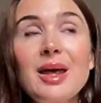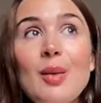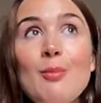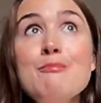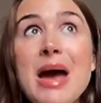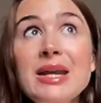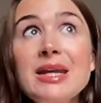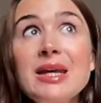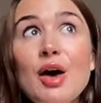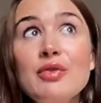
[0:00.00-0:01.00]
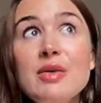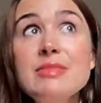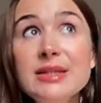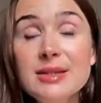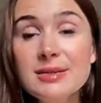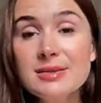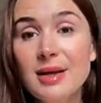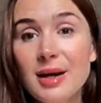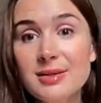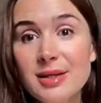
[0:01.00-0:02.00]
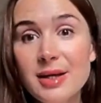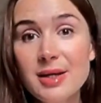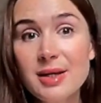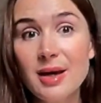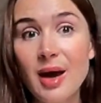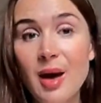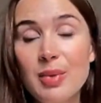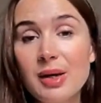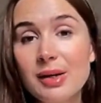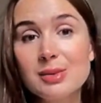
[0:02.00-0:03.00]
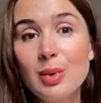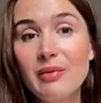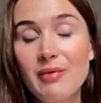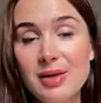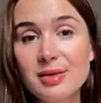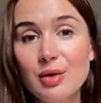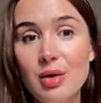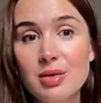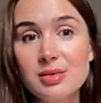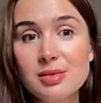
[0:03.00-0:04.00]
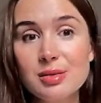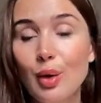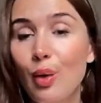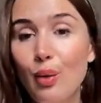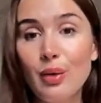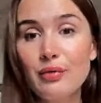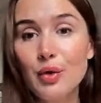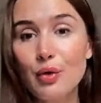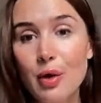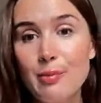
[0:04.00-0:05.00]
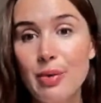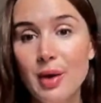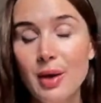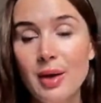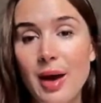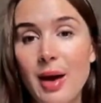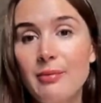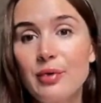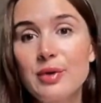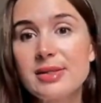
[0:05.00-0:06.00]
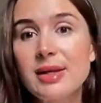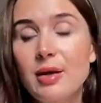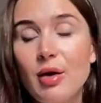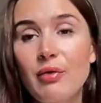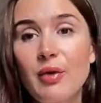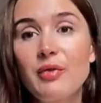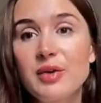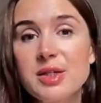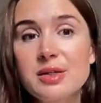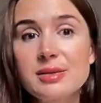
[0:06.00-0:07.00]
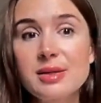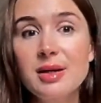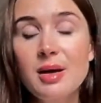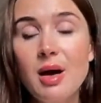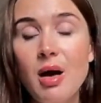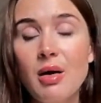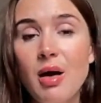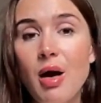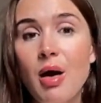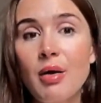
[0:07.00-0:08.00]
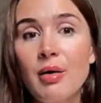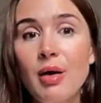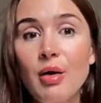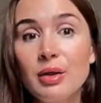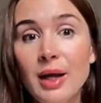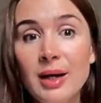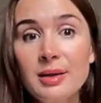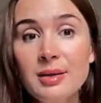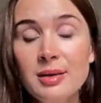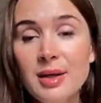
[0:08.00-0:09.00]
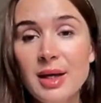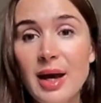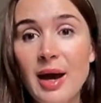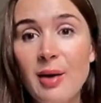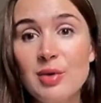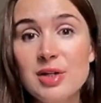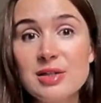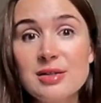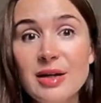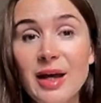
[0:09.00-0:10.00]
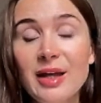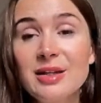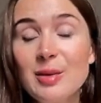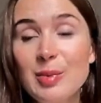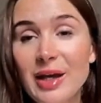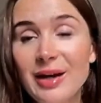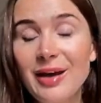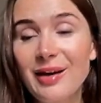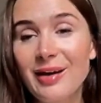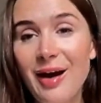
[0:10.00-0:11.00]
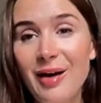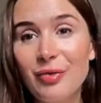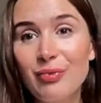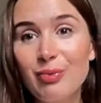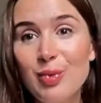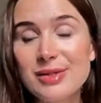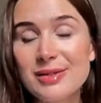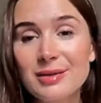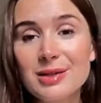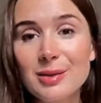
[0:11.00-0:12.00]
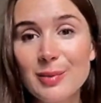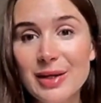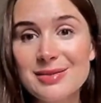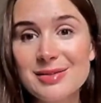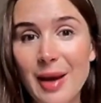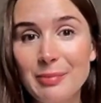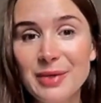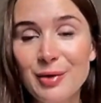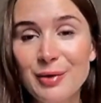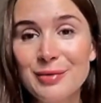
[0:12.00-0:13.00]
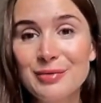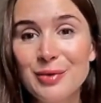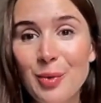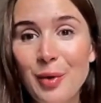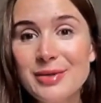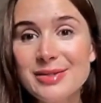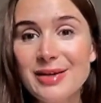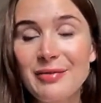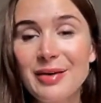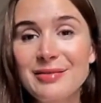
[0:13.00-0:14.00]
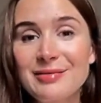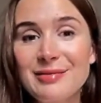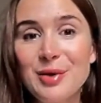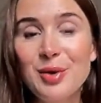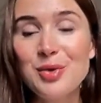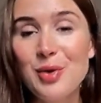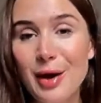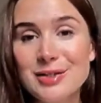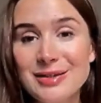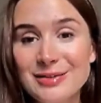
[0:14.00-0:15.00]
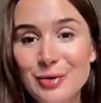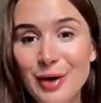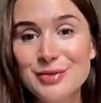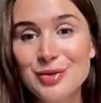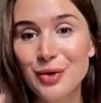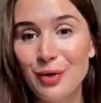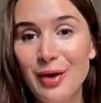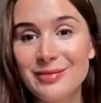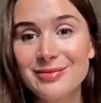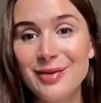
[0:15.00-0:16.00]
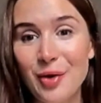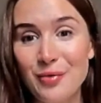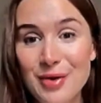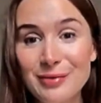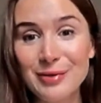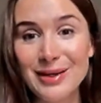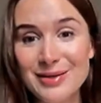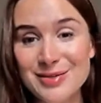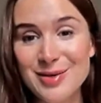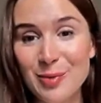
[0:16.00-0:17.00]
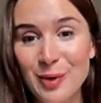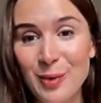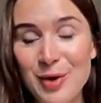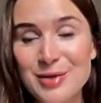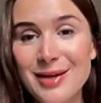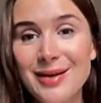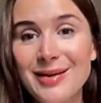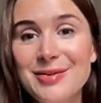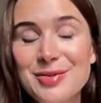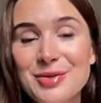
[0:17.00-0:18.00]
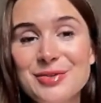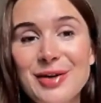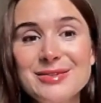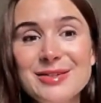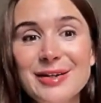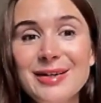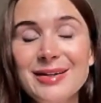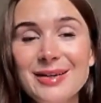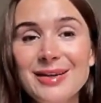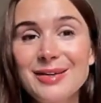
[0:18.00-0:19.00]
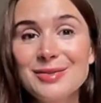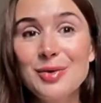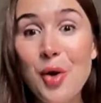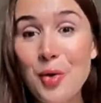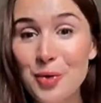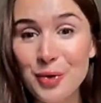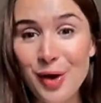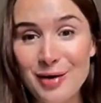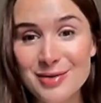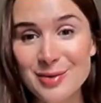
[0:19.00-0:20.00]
many of the meetings that I take, uh, because we invest across the whole of Europe um, for the sake of efficiency, are, are online, uh, which in the beginning I was a little bit skeptical towards given you know you're actually trying to create a real relationship with a person and you're trying to get to know who they are as a